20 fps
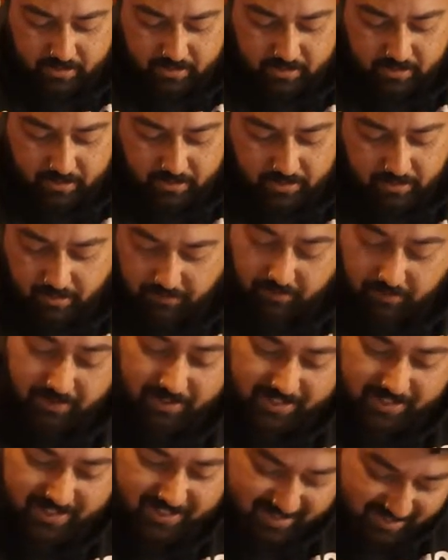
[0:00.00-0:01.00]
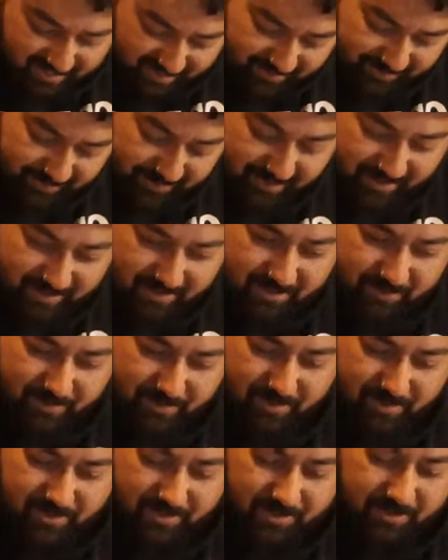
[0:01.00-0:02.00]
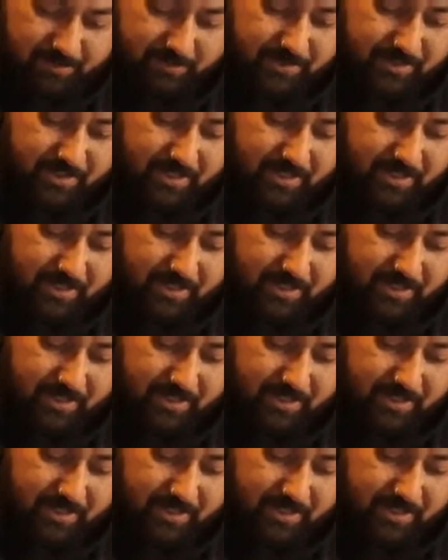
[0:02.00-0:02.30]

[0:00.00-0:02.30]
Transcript: So I've only just started looking into sponsorships.